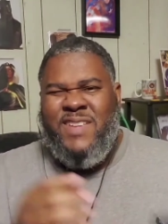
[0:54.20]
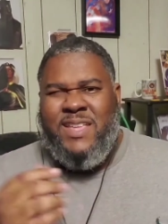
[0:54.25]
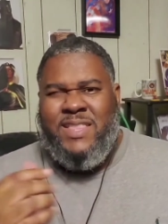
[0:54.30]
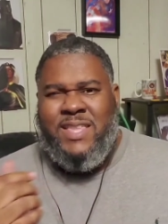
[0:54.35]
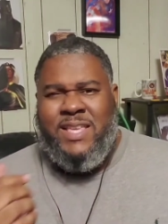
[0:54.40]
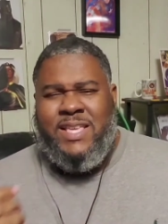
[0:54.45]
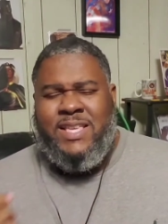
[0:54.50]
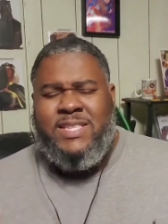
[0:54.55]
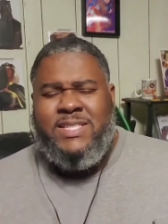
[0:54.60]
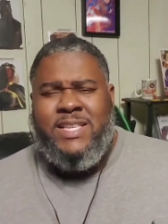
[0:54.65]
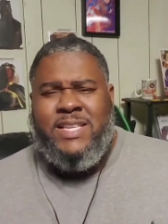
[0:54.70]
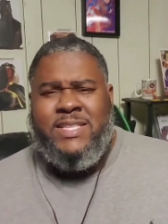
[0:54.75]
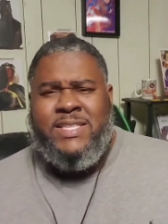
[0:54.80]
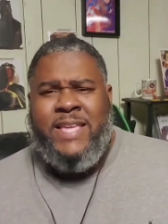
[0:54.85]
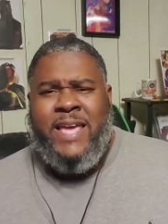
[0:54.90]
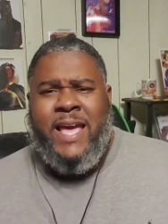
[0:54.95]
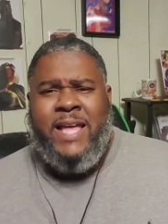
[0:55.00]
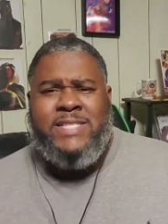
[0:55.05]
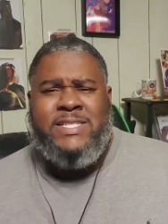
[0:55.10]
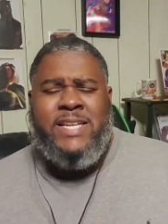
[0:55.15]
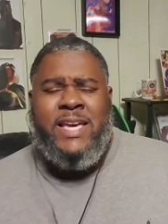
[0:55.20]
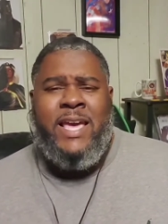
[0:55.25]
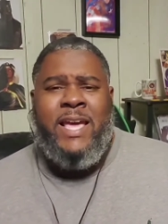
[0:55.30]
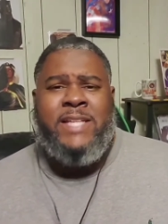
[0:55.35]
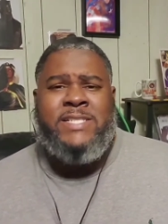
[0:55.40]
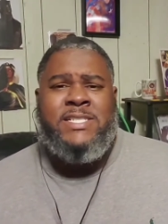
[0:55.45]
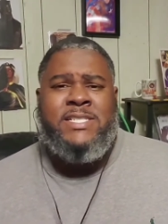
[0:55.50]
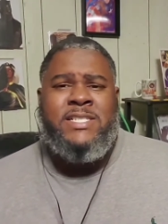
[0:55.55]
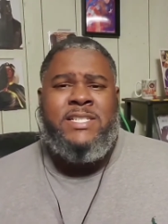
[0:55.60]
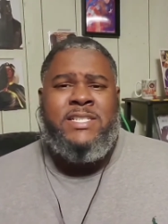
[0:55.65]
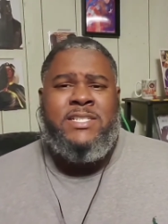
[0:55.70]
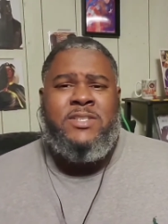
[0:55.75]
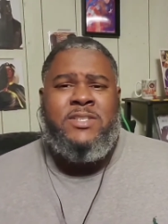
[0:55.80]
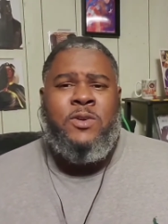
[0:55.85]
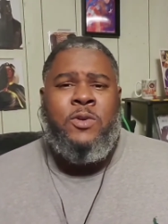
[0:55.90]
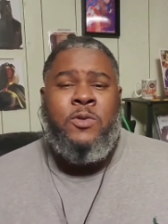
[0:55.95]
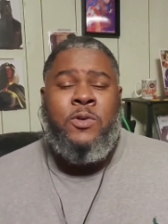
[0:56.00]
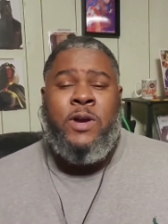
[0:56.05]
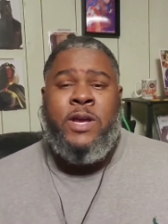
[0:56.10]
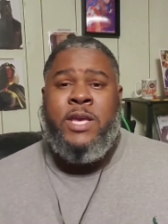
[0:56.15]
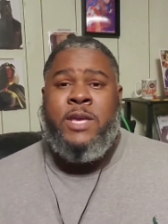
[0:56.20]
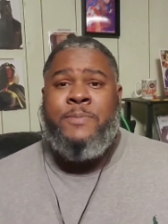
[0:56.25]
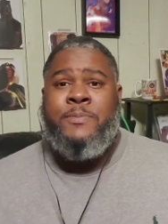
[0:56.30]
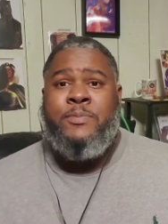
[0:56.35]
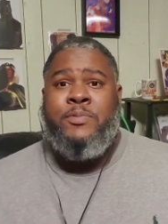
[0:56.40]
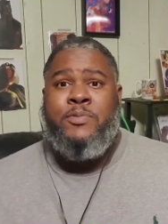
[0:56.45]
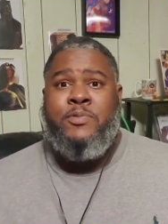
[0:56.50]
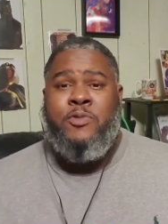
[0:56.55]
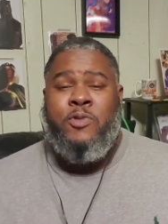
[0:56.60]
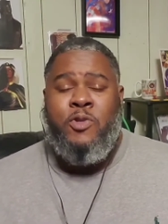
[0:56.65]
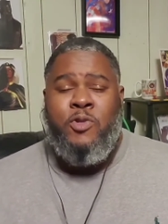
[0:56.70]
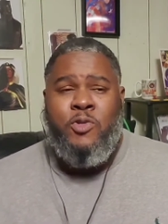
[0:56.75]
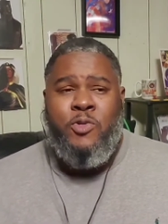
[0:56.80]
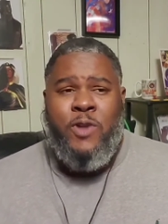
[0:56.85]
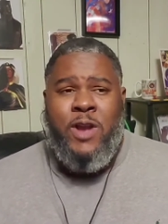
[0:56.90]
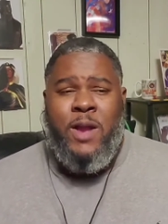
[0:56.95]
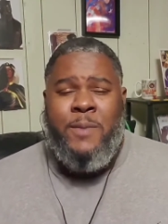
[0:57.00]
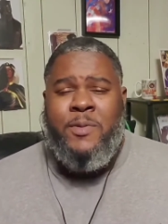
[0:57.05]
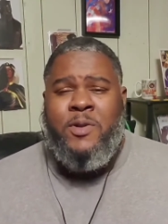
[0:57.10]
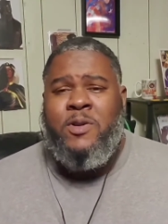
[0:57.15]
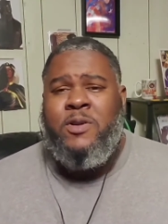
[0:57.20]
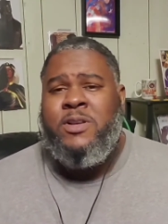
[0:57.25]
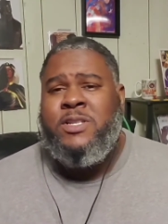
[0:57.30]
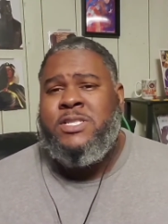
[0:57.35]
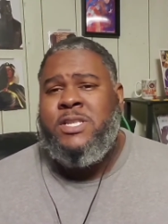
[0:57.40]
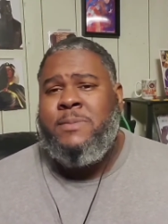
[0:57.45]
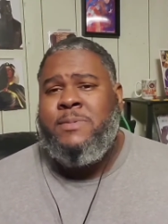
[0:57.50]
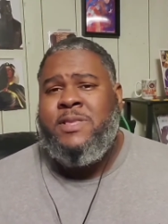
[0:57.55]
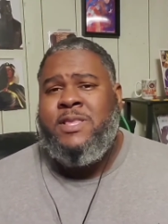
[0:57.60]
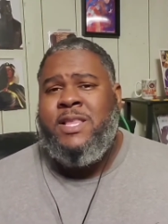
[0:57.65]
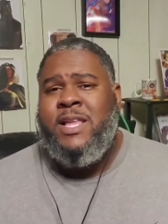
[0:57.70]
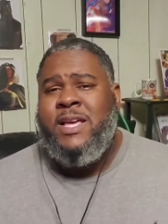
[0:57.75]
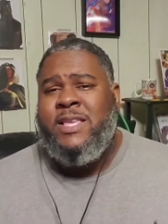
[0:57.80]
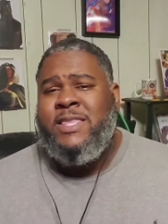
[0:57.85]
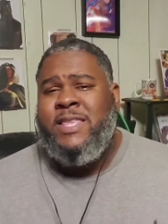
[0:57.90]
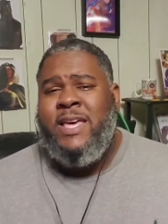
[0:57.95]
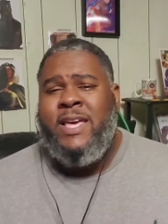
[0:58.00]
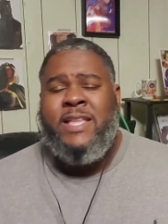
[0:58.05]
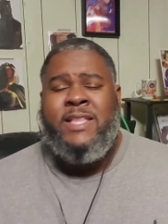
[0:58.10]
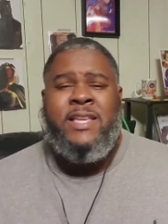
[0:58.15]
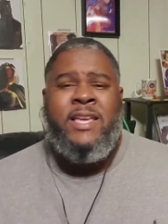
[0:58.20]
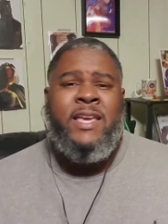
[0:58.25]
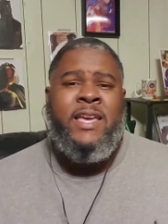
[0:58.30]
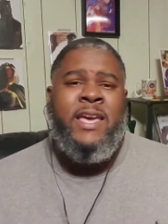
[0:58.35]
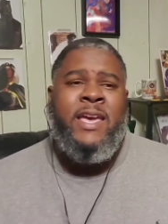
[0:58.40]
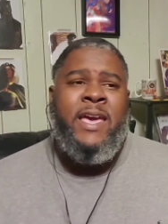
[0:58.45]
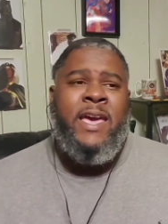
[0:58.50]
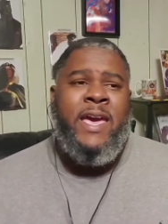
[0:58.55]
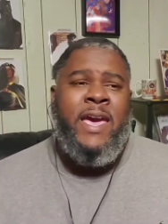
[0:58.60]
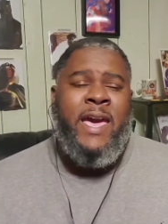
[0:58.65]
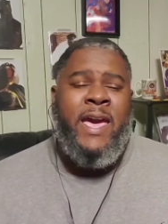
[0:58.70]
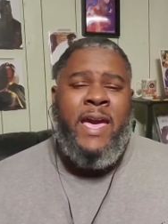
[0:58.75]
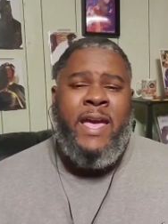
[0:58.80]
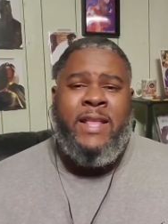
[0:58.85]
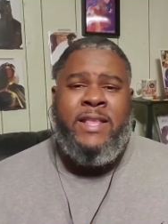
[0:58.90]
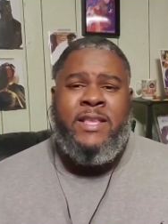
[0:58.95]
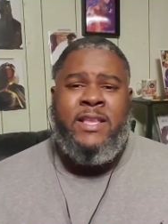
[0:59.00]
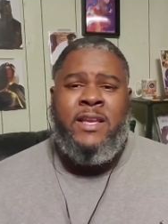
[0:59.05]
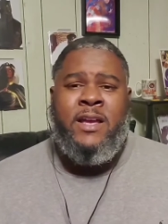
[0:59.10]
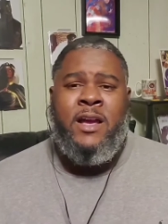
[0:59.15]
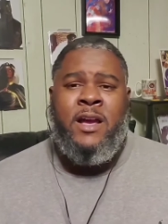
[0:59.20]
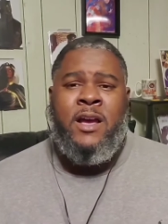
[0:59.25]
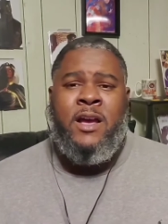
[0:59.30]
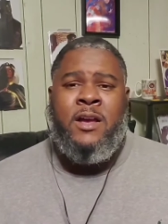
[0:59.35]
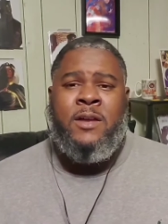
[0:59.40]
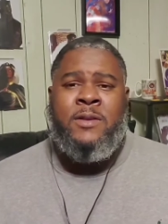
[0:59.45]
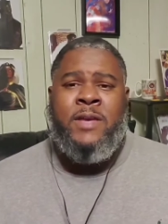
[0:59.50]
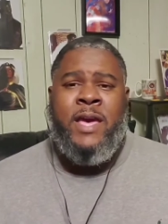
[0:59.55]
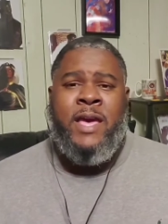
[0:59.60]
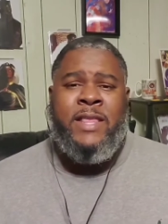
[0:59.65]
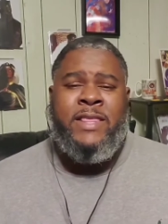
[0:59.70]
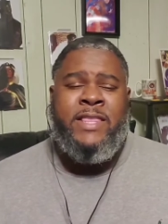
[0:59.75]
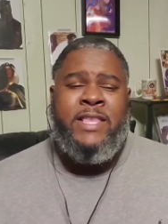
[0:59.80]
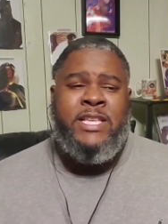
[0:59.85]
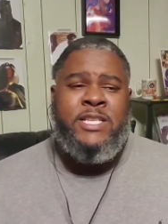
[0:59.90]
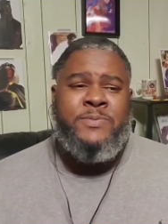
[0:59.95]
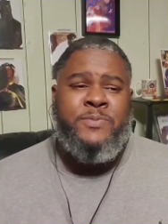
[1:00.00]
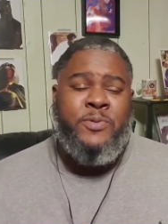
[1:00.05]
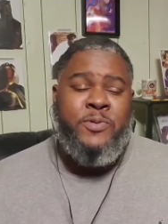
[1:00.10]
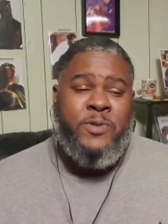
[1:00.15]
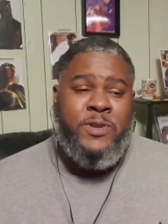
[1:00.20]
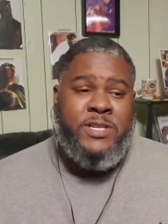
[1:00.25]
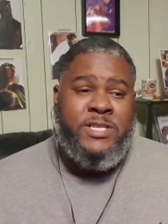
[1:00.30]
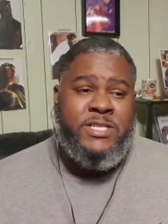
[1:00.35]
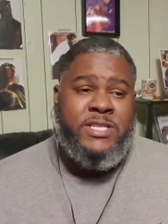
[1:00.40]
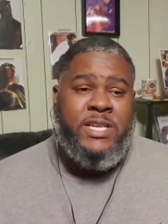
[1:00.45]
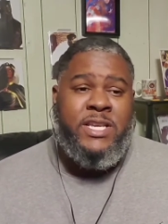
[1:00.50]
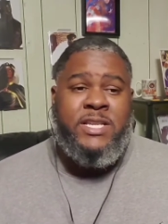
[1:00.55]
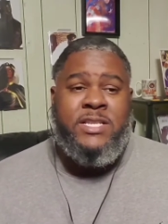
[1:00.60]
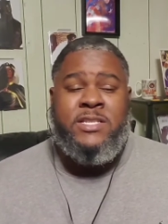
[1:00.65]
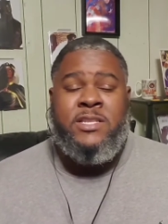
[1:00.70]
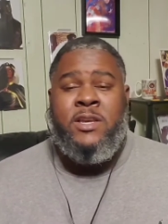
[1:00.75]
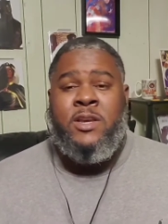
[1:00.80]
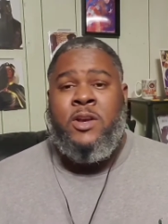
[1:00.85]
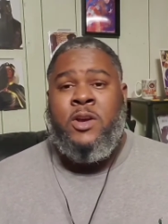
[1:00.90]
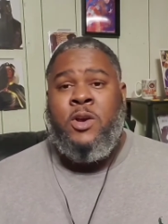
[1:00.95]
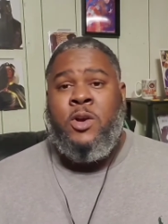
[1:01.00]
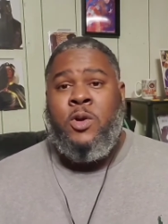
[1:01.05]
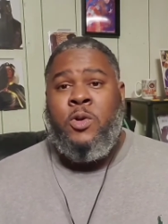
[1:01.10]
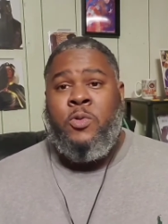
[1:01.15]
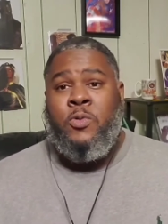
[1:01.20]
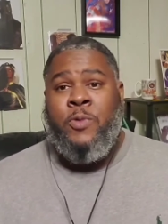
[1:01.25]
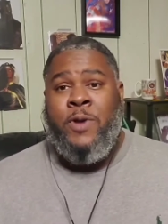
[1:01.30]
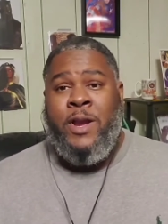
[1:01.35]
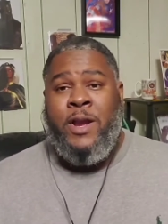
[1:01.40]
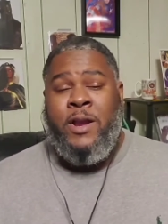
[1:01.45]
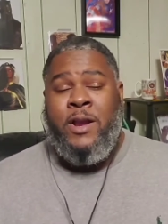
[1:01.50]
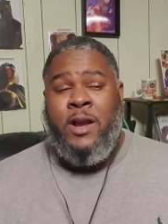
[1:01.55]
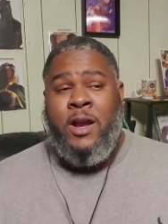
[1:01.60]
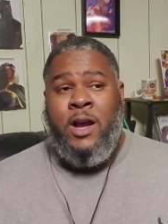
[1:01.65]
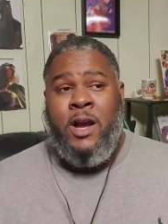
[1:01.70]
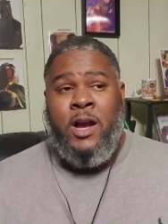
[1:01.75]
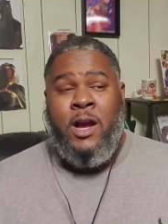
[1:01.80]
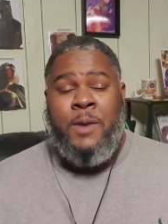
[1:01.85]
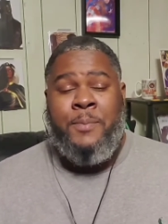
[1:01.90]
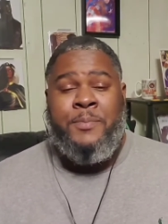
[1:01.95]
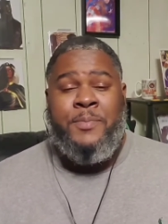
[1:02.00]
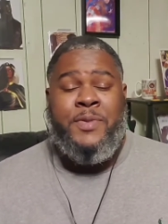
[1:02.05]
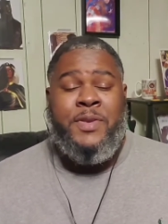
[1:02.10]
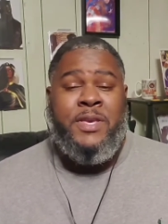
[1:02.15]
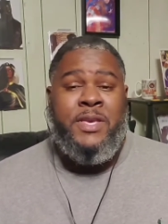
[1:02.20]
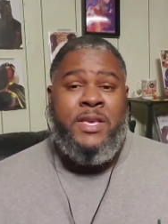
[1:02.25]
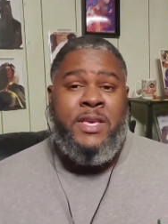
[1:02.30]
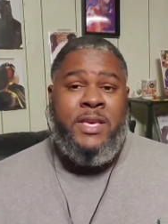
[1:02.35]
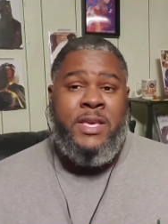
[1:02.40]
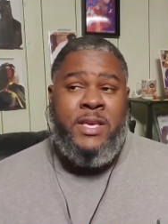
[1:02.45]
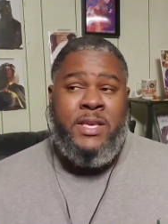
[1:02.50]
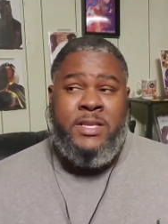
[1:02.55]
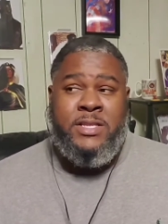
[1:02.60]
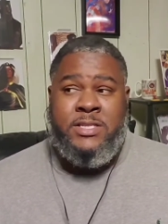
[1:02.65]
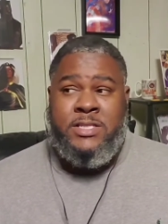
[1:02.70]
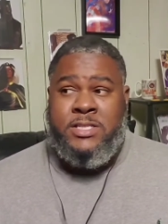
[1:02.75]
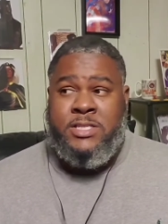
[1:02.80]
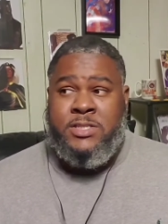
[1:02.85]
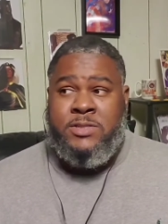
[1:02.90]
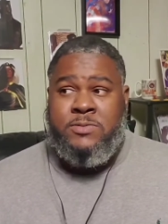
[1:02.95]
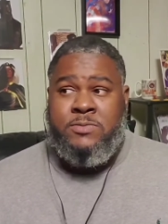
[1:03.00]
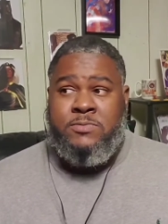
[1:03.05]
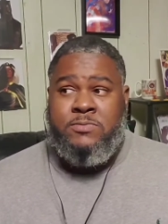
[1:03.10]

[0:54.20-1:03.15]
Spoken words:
think he's a data analyst or a programmer or something like that at this precinct where his